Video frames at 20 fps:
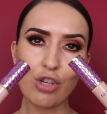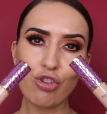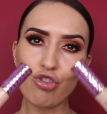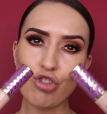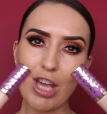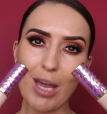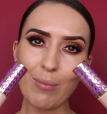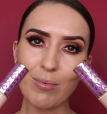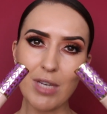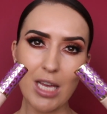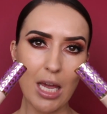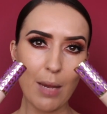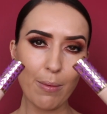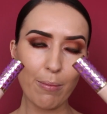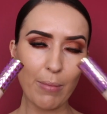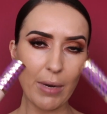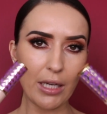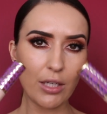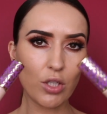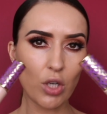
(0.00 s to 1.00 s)
Shape
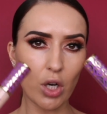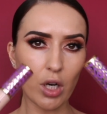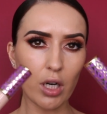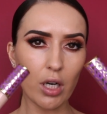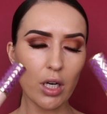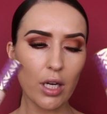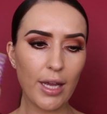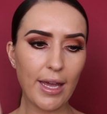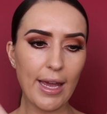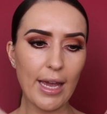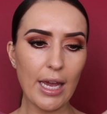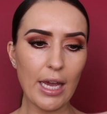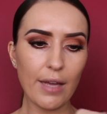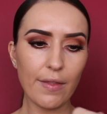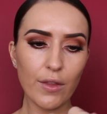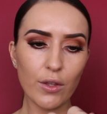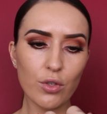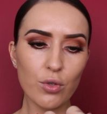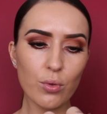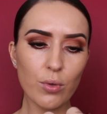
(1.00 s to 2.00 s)
Tape by Tarte,
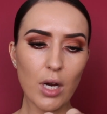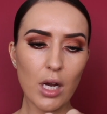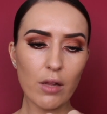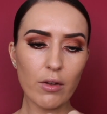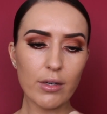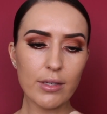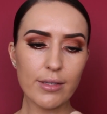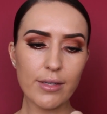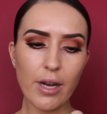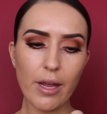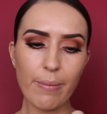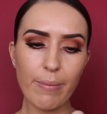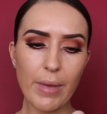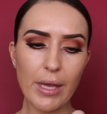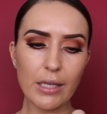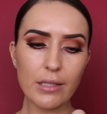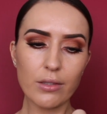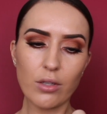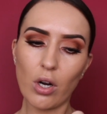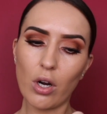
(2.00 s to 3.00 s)
and the 2 colors that I
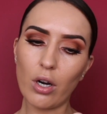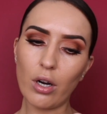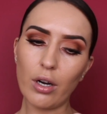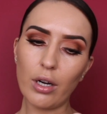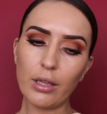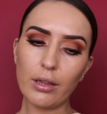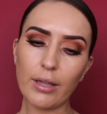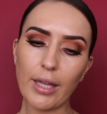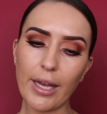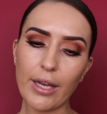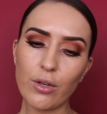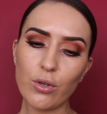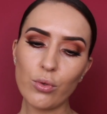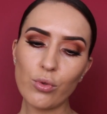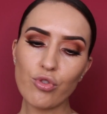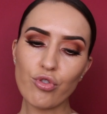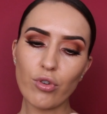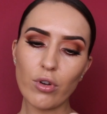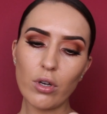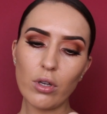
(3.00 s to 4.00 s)
mix are light
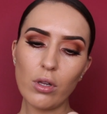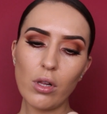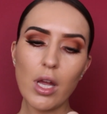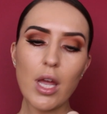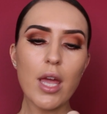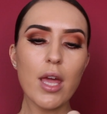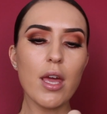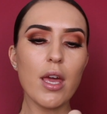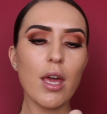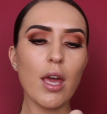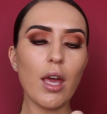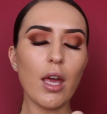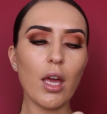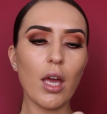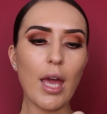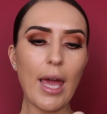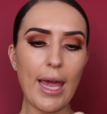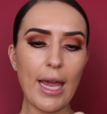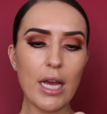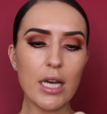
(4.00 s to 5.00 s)
neutral
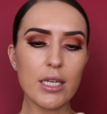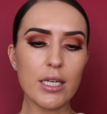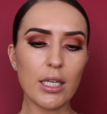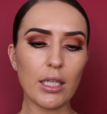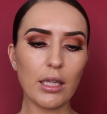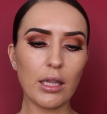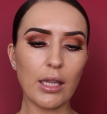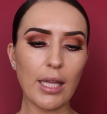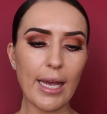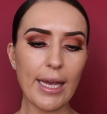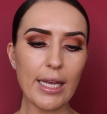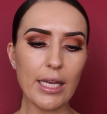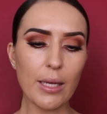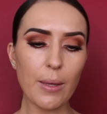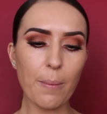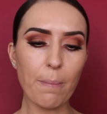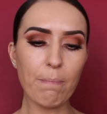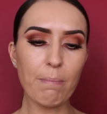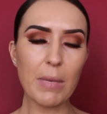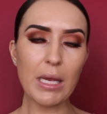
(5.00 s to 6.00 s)
and
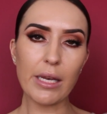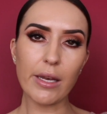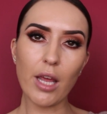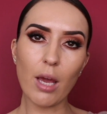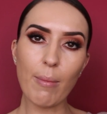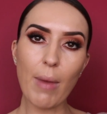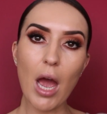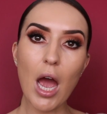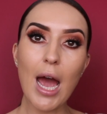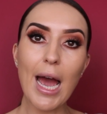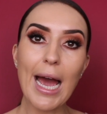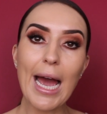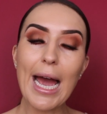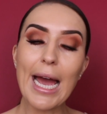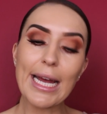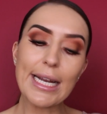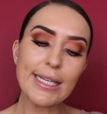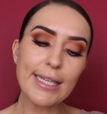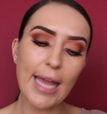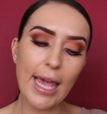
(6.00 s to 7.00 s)
light medium
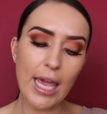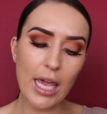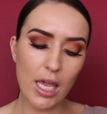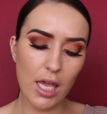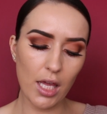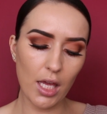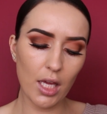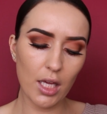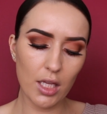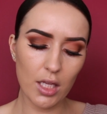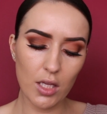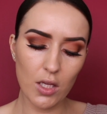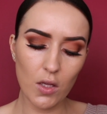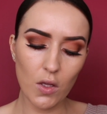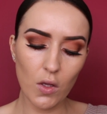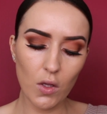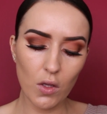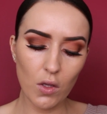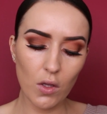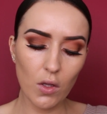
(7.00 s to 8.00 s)
honey.
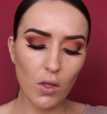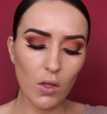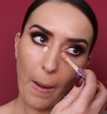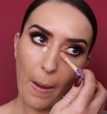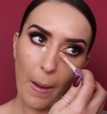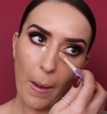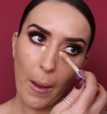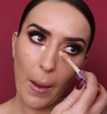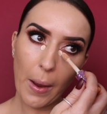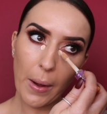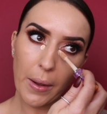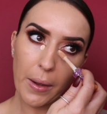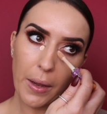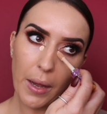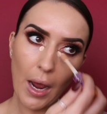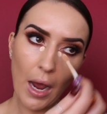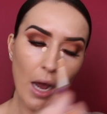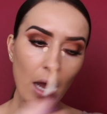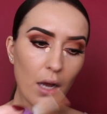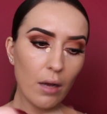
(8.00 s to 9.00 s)
A
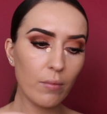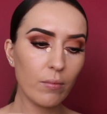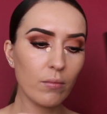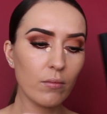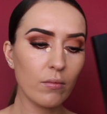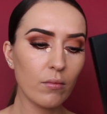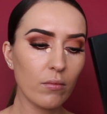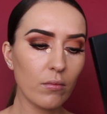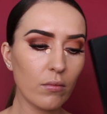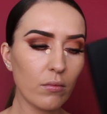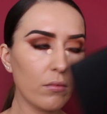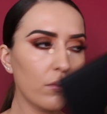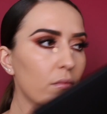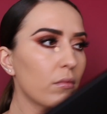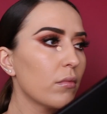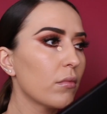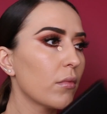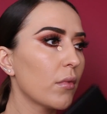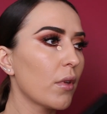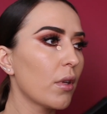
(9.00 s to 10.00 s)
dot
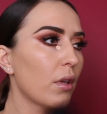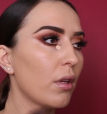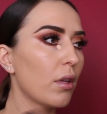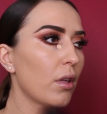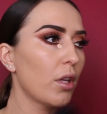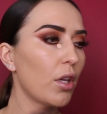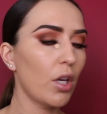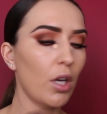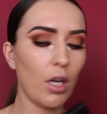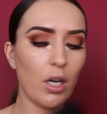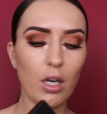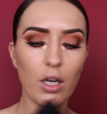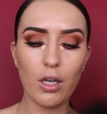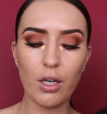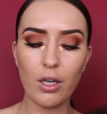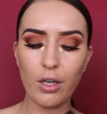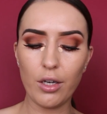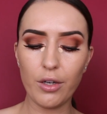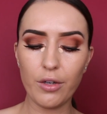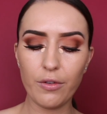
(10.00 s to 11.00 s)

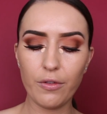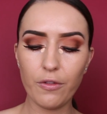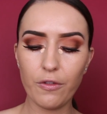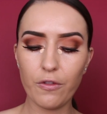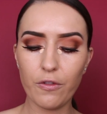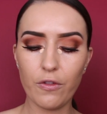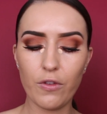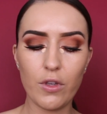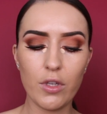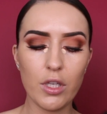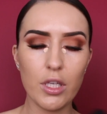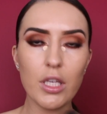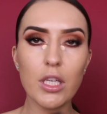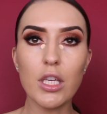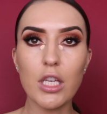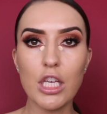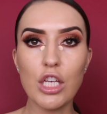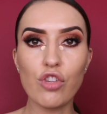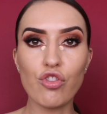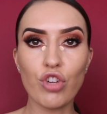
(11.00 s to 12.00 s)
of
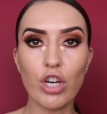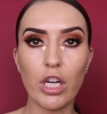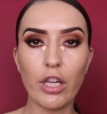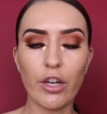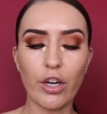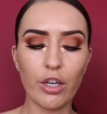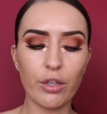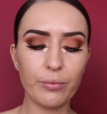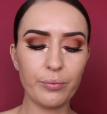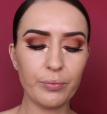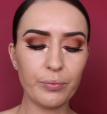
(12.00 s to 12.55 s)
each color.